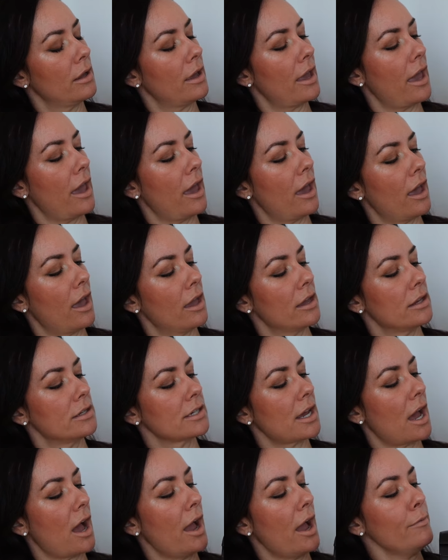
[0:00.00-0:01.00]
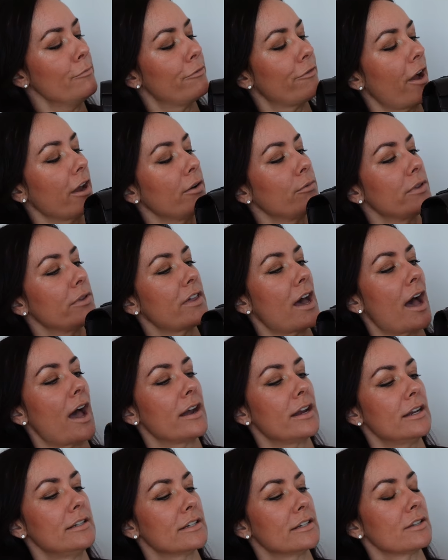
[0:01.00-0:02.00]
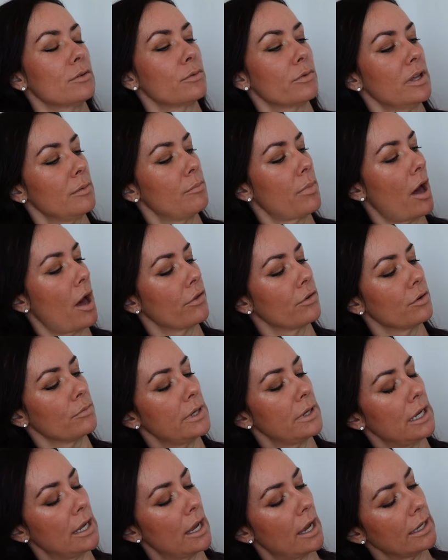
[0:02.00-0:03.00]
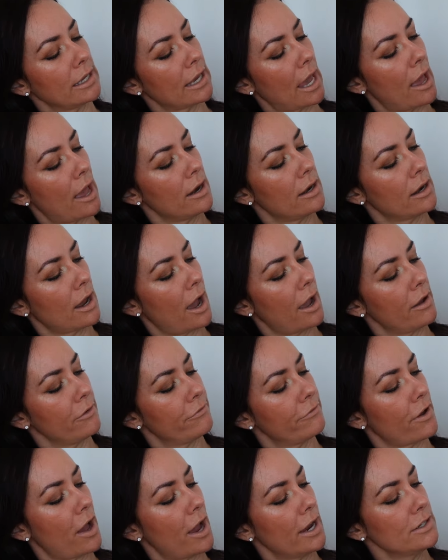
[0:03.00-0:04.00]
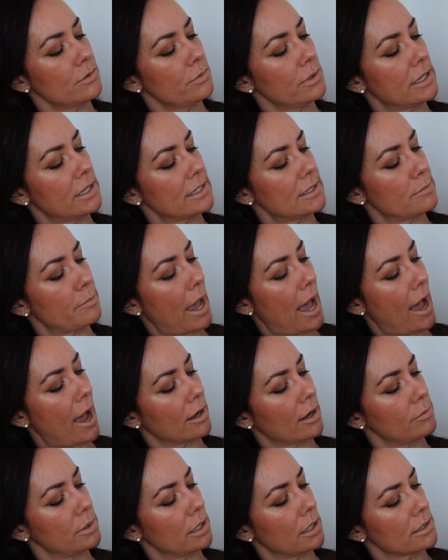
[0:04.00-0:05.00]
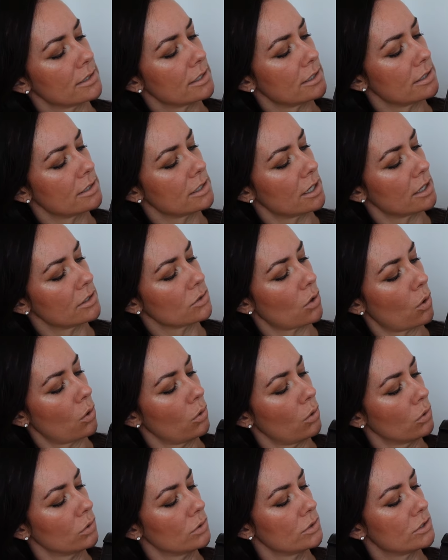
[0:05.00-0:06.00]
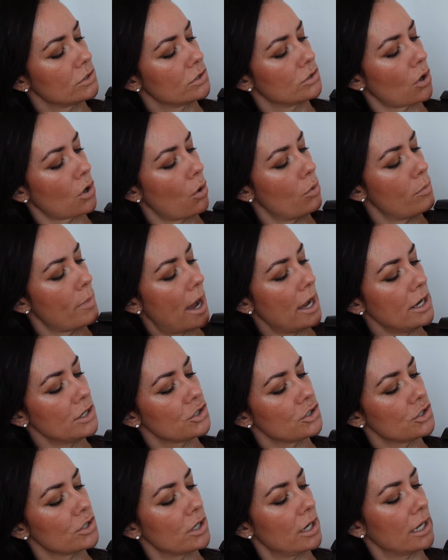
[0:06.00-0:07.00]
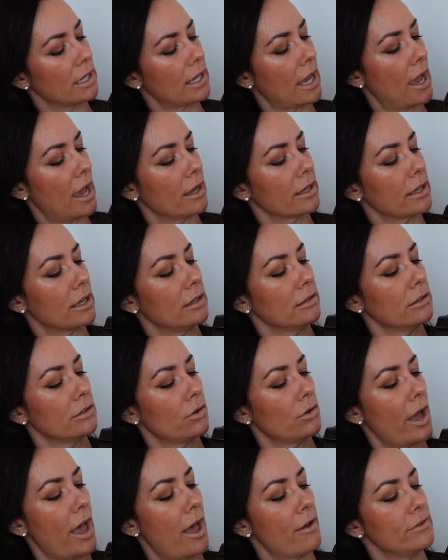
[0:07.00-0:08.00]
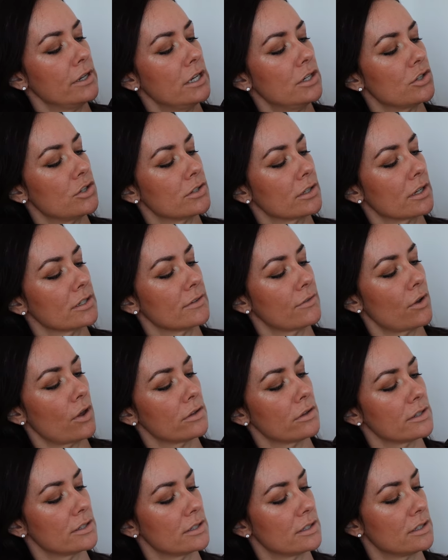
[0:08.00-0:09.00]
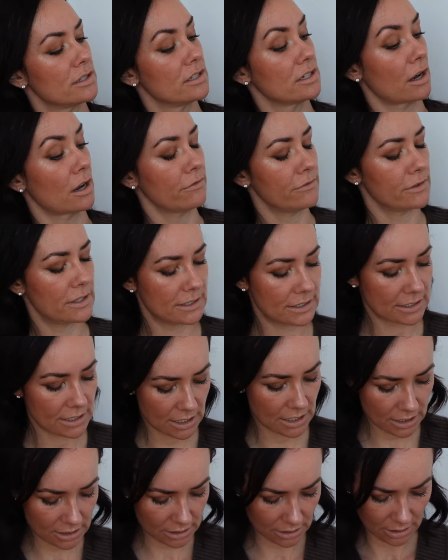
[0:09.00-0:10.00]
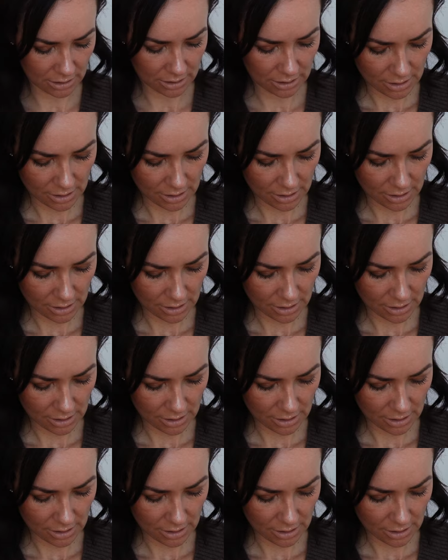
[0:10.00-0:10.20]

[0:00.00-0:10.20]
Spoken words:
And I'm fine with that. It doesn't really bother me. Again, I find with this bag, because it does hold so much, it can get a little heavy just because of all the stuff that's in it.